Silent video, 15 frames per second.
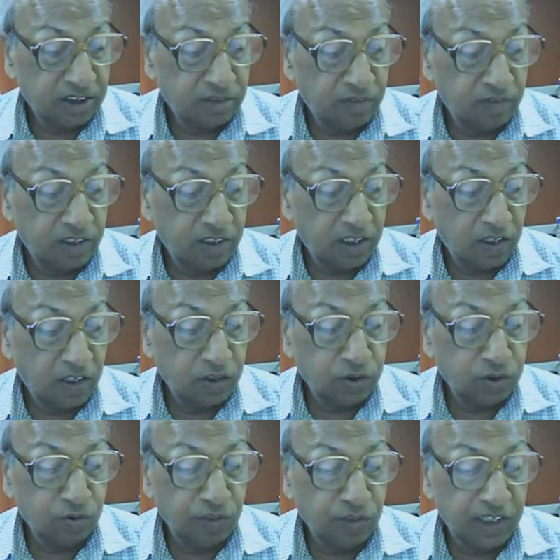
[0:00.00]
This will
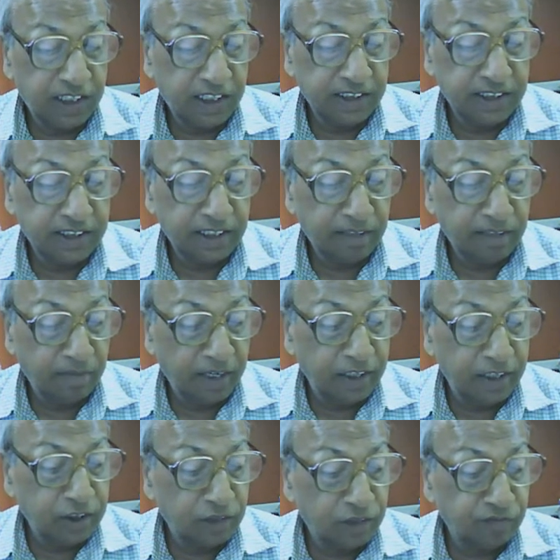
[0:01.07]
also clean the
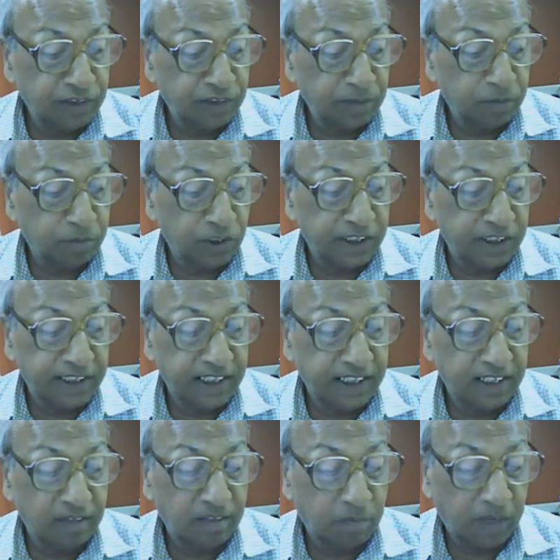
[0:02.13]
image of the
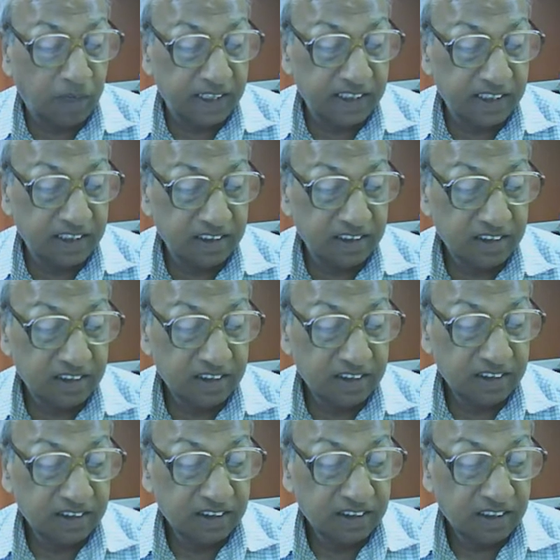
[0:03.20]
political party.
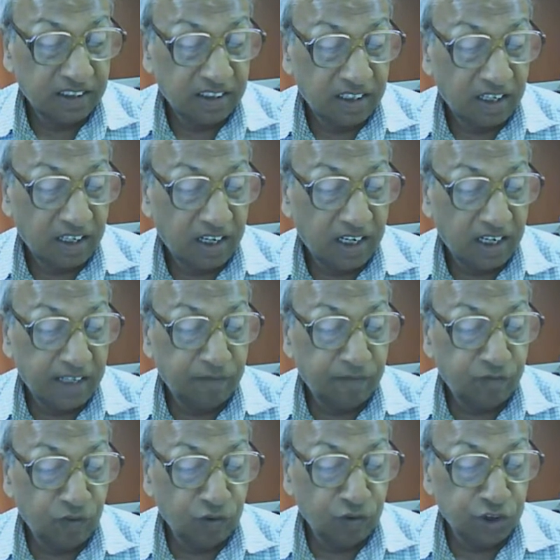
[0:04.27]

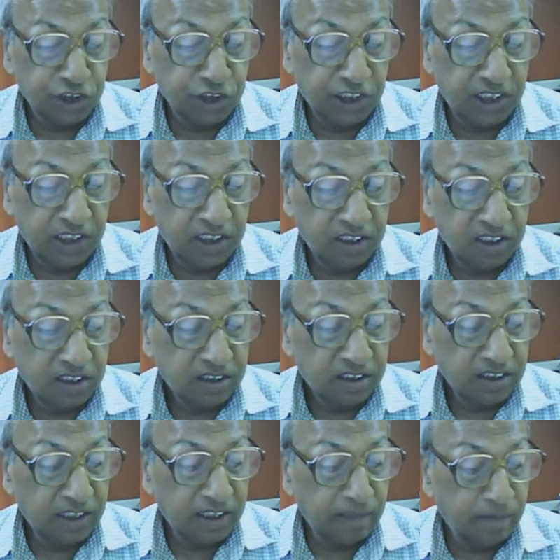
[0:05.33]
I foresee
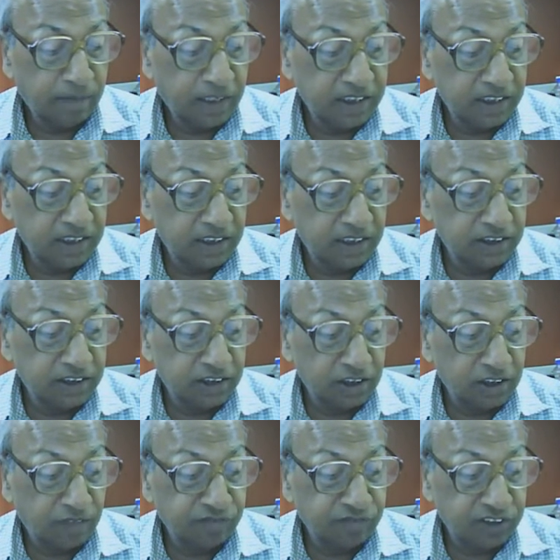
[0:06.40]
the
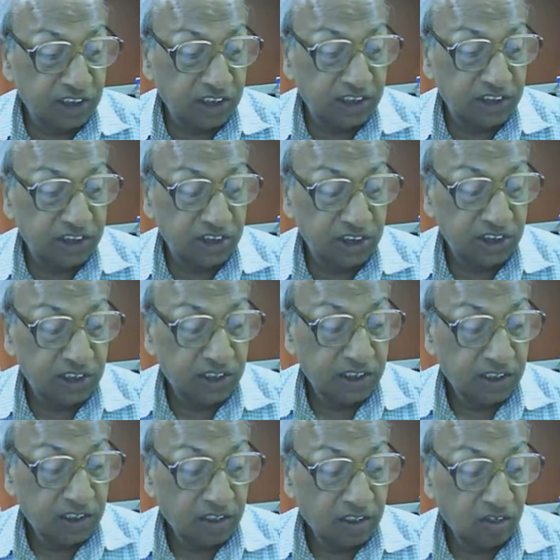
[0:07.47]
emergence of such
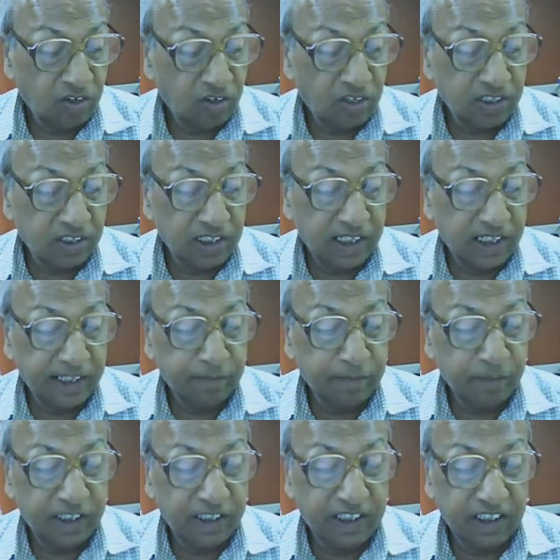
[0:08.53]

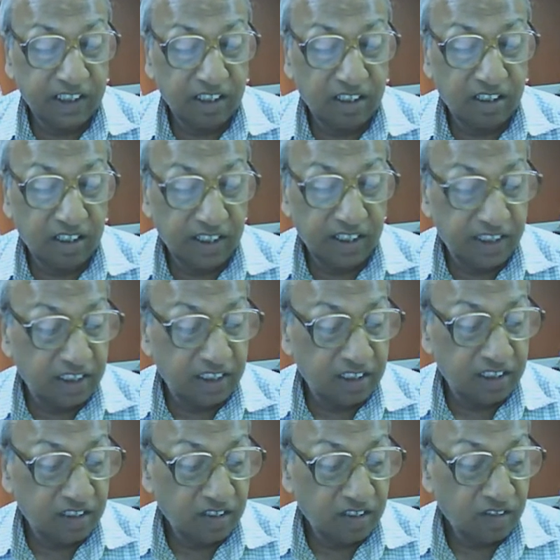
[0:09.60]
godlike political
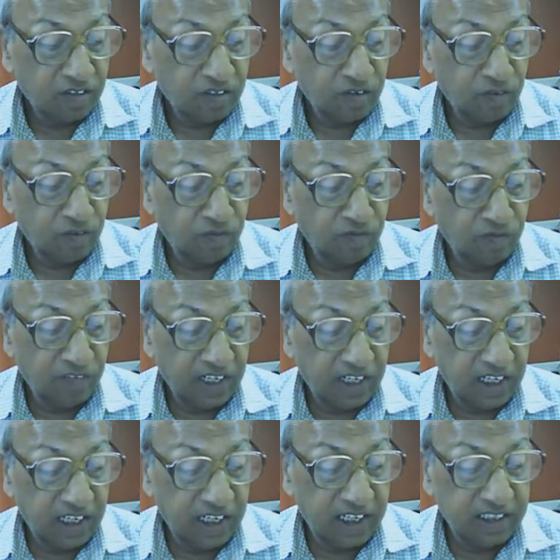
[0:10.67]
leader who
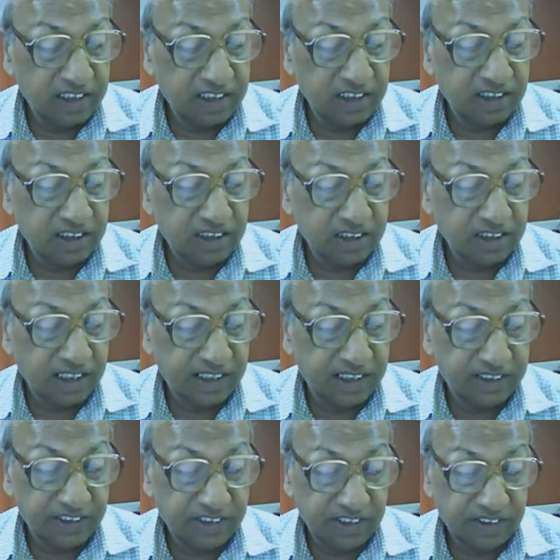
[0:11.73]
will lead this
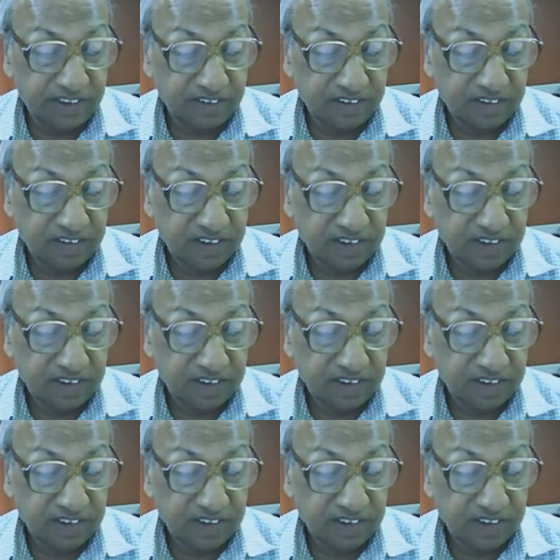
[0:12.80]
country